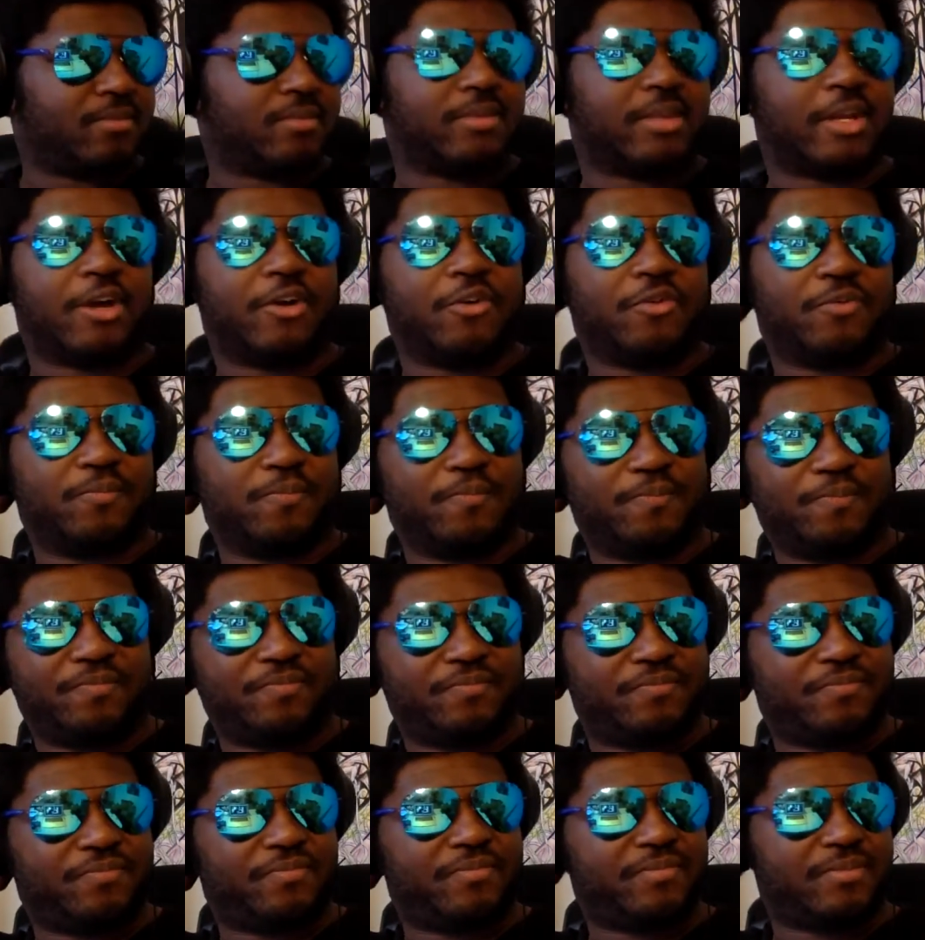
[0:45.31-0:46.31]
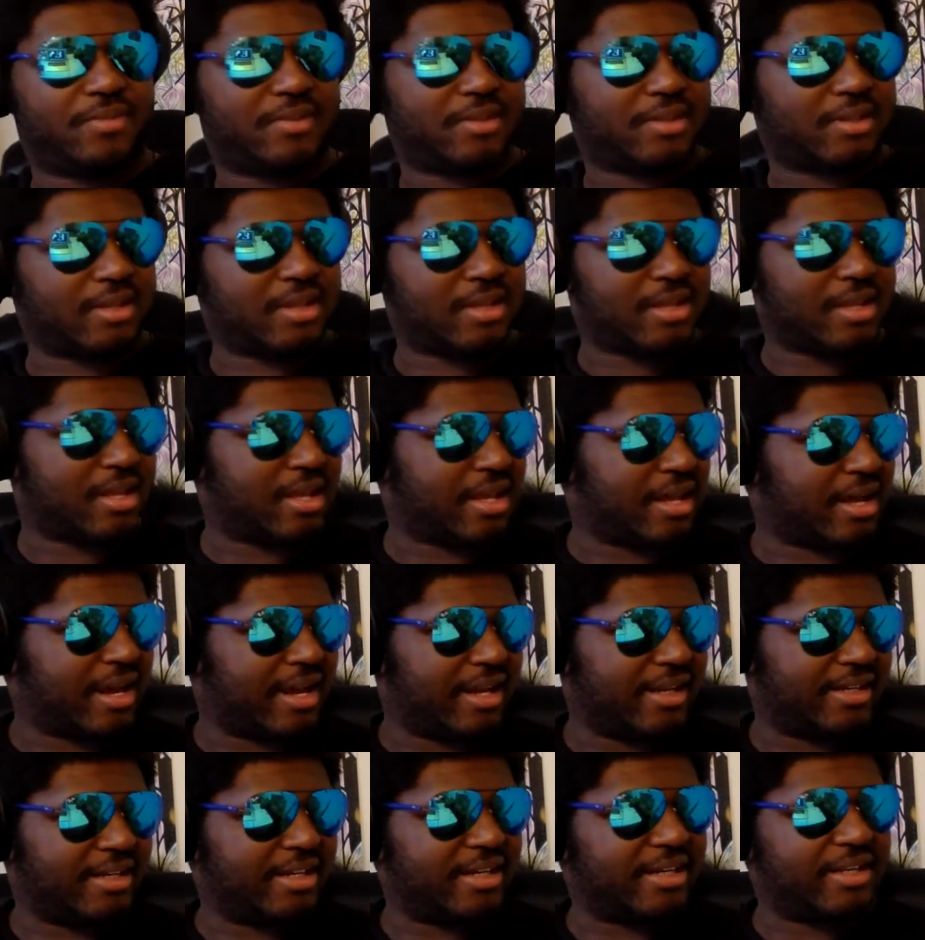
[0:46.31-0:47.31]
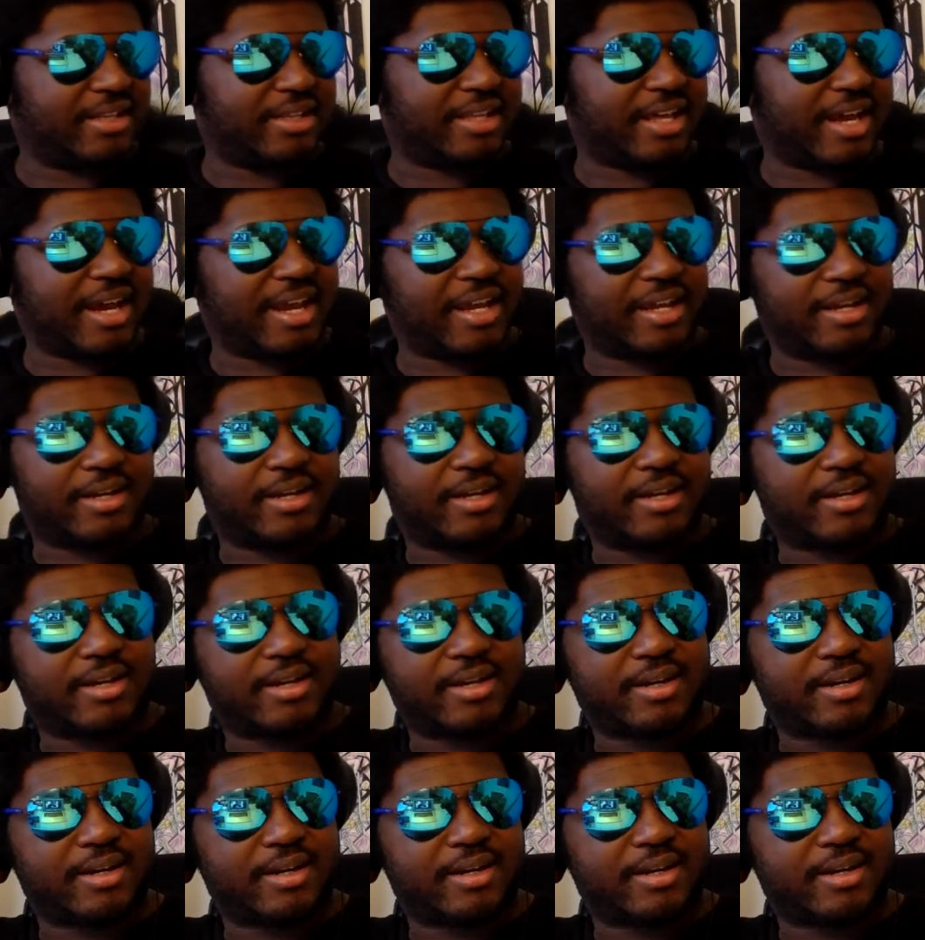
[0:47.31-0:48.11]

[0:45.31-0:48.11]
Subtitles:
Now, I did like,